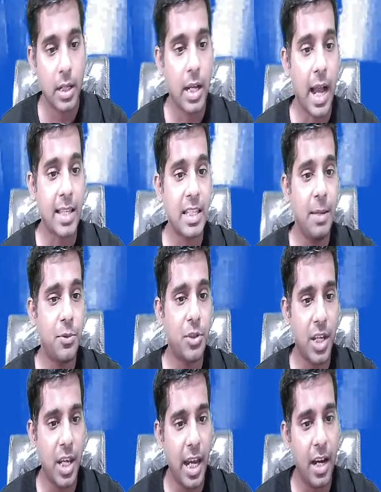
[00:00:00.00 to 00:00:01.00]
Kasim
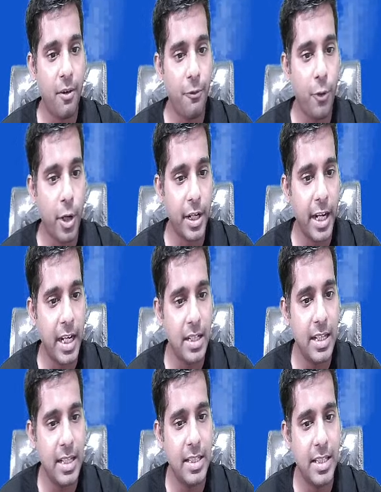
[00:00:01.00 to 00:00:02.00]
Sheikh, forget
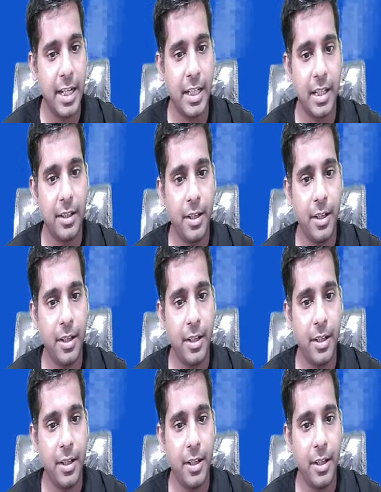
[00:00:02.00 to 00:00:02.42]
this date.